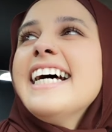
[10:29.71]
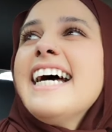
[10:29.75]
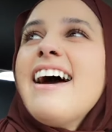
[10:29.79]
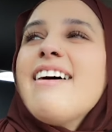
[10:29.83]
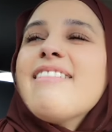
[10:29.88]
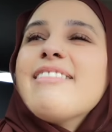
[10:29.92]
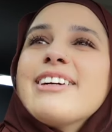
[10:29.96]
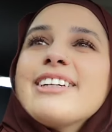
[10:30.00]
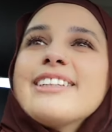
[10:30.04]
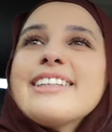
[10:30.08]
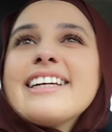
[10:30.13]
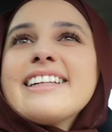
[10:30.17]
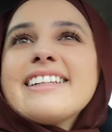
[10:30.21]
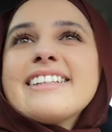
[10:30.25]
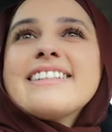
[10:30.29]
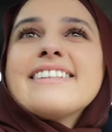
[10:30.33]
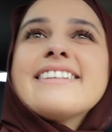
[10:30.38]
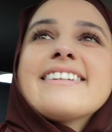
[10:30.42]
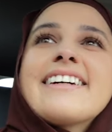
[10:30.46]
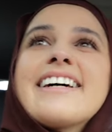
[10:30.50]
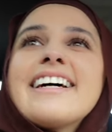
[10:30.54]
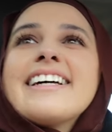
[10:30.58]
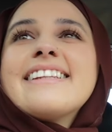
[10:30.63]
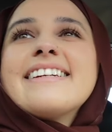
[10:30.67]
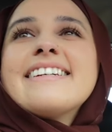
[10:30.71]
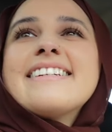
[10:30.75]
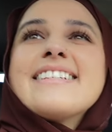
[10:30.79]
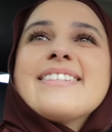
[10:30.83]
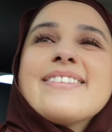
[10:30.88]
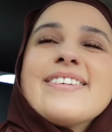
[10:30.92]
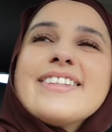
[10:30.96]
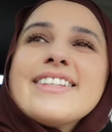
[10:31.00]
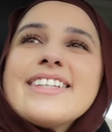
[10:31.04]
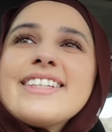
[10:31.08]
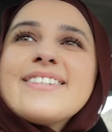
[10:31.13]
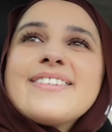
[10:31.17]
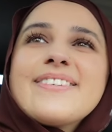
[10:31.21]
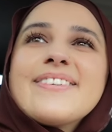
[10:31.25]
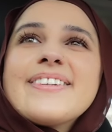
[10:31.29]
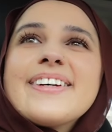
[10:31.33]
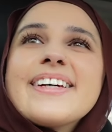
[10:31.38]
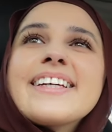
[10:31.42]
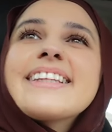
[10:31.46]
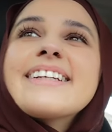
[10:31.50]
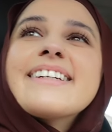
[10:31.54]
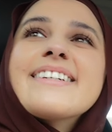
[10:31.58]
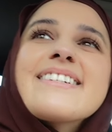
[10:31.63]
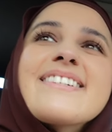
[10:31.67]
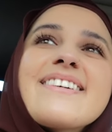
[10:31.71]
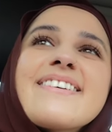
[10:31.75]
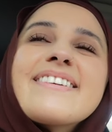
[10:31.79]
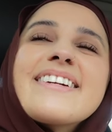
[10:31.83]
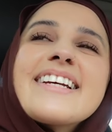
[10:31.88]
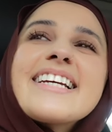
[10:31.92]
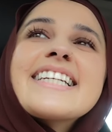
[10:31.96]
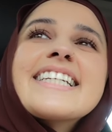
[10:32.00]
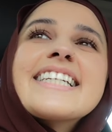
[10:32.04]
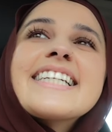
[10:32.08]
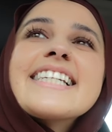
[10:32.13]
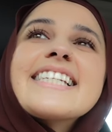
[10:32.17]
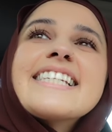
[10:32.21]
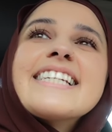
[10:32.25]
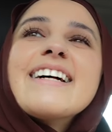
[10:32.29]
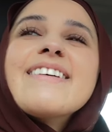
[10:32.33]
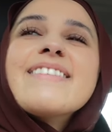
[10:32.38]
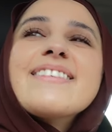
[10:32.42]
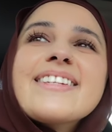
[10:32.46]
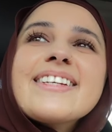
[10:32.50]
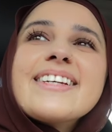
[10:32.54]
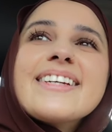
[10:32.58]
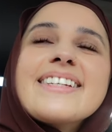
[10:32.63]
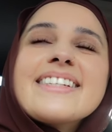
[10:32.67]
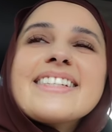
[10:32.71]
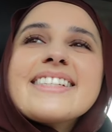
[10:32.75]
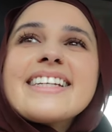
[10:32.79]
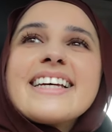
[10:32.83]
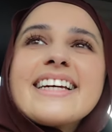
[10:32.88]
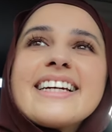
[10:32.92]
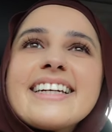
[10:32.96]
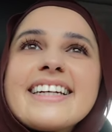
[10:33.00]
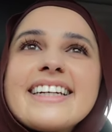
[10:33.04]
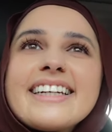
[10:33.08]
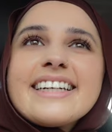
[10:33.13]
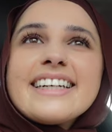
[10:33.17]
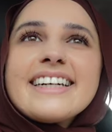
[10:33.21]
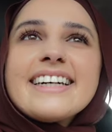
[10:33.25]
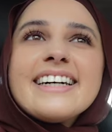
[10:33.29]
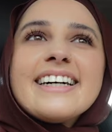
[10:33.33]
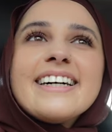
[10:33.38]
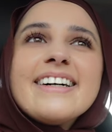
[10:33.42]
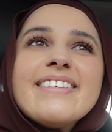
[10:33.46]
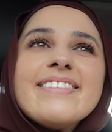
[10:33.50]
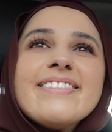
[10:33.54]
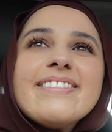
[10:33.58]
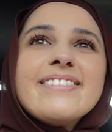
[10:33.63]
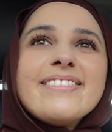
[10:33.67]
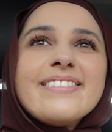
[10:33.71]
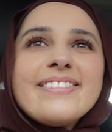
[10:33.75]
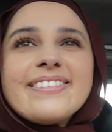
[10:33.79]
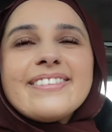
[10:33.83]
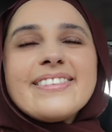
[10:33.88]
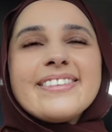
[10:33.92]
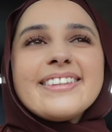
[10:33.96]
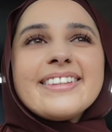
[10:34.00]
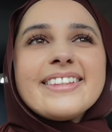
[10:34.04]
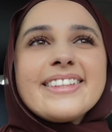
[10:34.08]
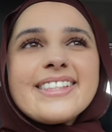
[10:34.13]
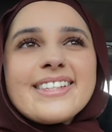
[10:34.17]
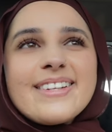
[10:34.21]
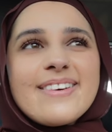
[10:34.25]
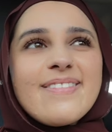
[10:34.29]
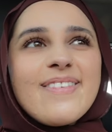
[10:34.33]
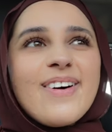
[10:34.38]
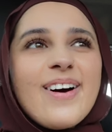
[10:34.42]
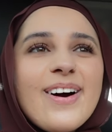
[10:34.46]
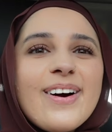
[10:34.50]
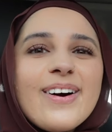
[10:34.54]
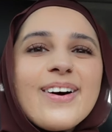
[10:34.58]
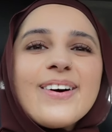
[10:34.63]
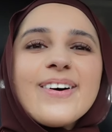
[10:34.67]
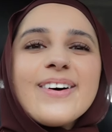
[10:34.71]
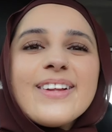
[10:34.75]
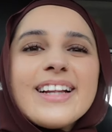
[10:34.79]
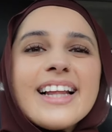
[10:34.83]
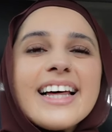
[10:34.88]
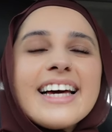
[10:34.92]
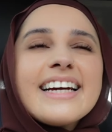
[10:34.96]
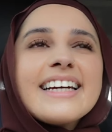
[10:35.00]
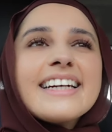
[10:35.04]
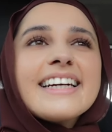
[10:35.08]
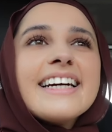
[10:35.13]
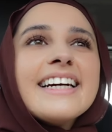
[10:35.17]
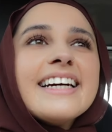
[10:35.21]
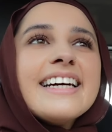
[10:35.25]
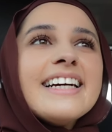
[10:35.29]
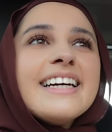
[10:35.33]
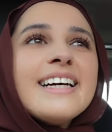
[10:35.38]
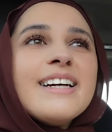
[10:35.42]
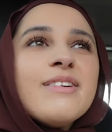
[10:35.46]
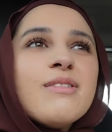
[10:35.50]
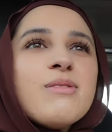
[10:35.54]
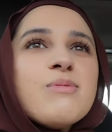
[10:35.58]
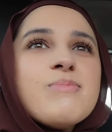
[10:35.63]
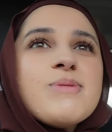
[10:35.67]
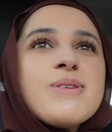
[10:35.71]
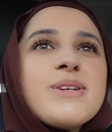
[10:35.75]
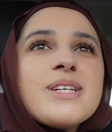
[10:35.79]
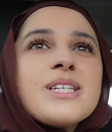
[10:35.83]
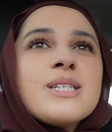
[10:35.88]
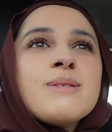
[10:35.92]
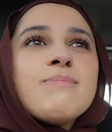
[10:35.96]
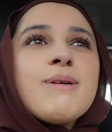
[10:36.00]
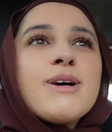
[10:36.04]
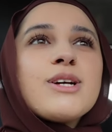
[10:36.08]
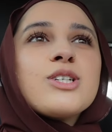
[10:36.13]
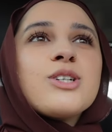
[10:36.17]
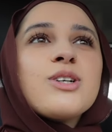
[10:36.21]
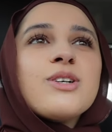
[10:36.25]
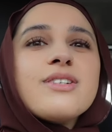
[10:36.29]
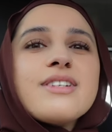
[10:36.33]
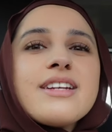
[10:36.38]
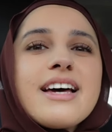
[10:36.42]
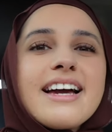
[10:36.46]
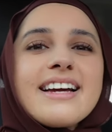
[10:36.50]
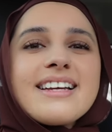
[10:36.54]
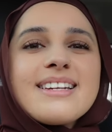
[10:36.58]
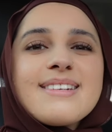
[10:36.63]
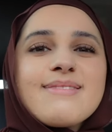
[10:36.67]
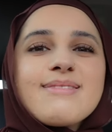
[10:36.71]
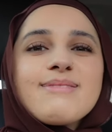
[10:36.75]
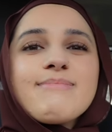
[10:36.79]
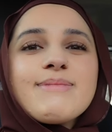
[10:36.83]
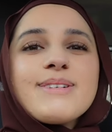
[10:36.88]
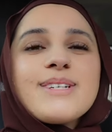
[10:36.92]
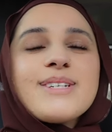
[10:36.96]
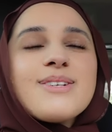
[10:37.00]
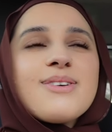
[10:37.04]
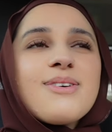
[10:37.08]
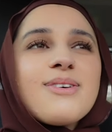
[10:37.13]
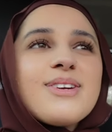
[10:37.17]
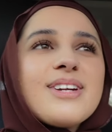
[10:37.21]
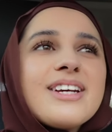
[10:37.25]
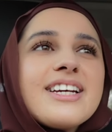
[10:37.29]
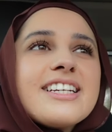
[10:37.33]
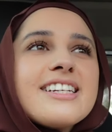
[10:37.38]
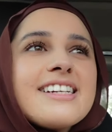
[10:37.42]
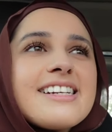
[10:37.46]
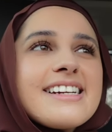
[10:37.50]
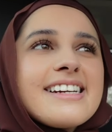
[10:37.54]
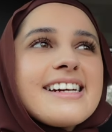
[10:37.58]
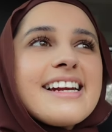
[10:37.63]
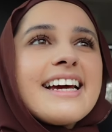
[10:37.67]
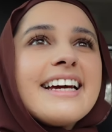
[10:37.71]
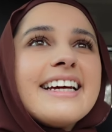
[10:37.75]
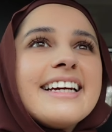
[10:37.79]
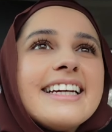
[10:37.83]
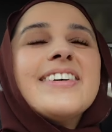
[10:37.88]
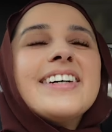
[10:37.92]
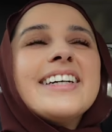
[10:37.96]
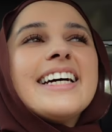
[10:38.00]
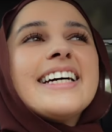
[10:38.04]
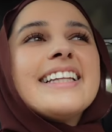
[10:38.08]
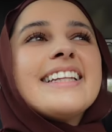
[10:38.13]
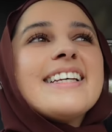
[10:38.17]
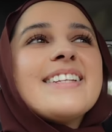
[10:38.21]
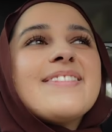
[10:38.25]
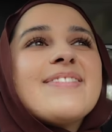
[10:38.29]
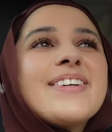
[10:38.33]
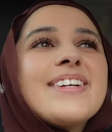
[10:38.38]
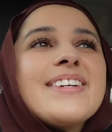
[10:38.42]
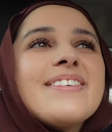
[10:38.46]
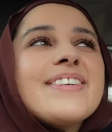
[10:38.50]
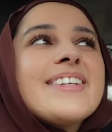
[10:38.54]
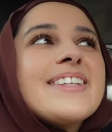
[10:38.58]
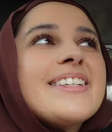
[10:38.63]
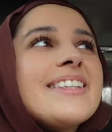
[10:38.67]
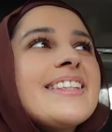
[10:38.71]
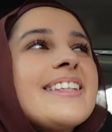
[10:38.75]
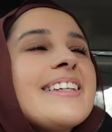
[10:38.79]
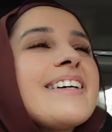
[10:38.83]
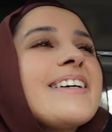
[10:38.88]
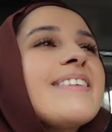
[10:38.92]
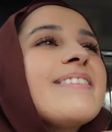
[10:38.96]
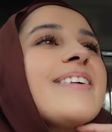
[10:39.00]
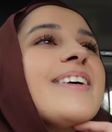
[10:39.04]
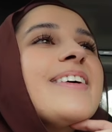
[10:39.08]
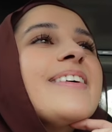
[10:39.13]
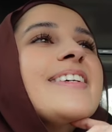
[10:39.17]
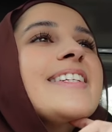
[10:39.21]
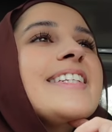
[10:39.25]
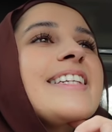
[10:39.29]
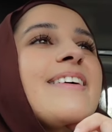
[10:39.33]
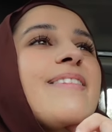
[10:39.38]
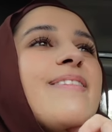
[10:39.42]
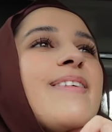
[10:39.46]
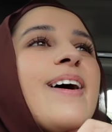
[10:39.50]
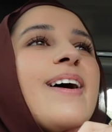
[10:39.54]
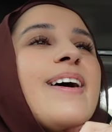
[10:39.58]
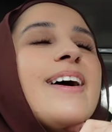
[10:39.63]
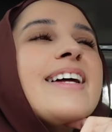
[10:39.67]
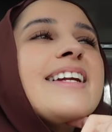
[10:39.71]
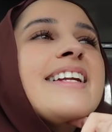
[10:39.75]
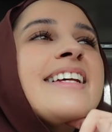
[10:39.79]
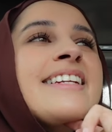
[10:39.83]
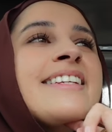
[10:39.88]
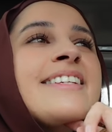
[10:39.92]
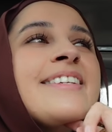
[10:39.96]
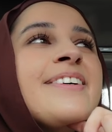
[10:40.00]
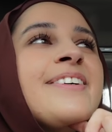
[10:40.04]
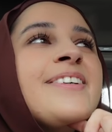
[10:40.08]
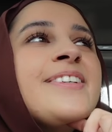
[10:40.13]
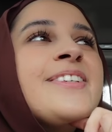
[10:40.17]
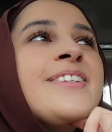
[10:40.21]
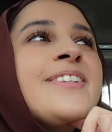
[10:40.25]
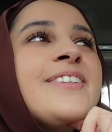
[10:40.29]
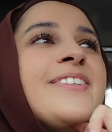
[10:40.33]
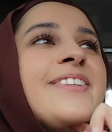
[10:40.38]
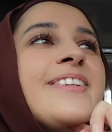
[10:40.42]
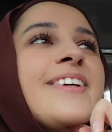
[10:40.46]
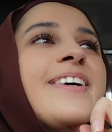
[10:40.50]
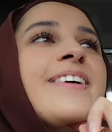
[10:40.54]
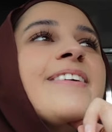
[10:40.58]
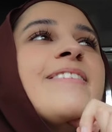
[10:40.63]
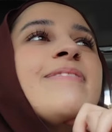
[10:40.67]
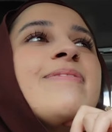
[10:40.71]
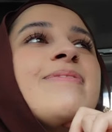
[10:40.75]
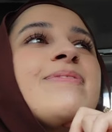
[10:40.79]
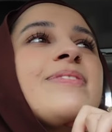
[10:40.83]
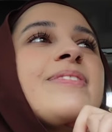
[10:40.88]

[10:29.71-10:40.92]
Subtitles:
Every Laylatul Qadr is when they do like their donation stuff. So it was like, tomorrow like would be a special night, would be donation night. But yeah, that's pretty much what the khutbah was about. And it's so true though.